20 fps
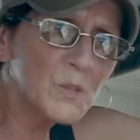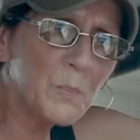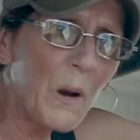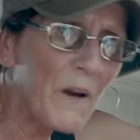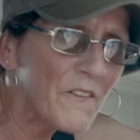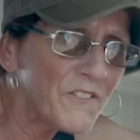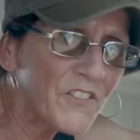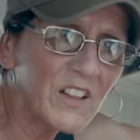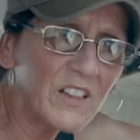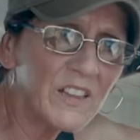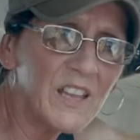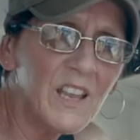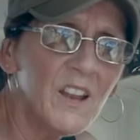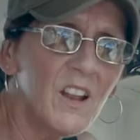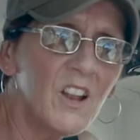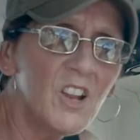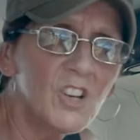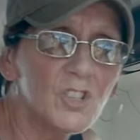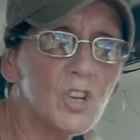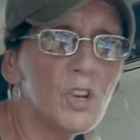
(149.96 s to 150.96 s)
perfectly
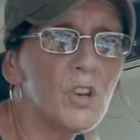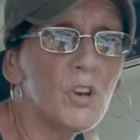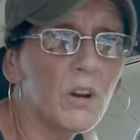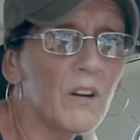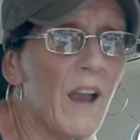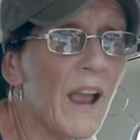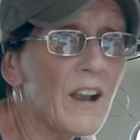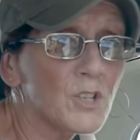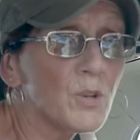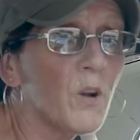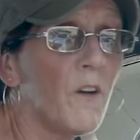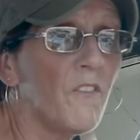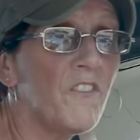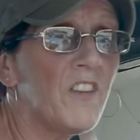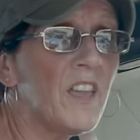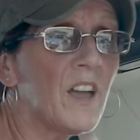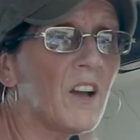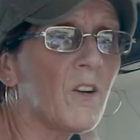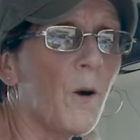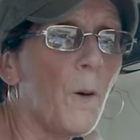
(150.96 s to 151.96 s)
to your actual
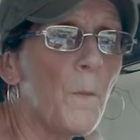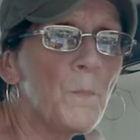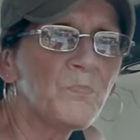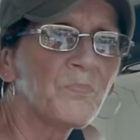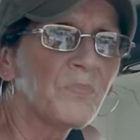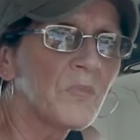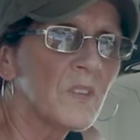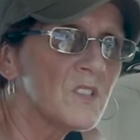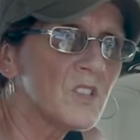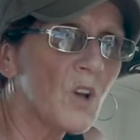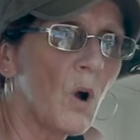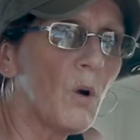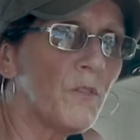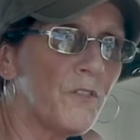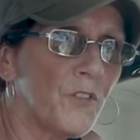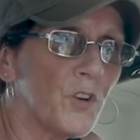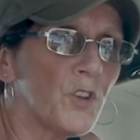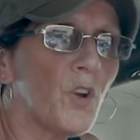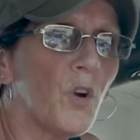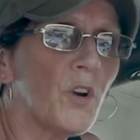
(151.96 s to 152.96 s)
vehicle. So
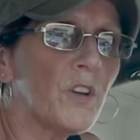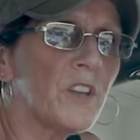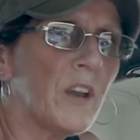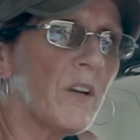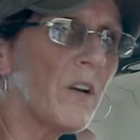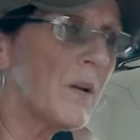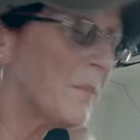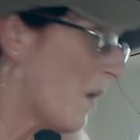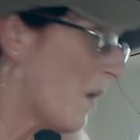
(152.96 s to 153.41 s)
for your year and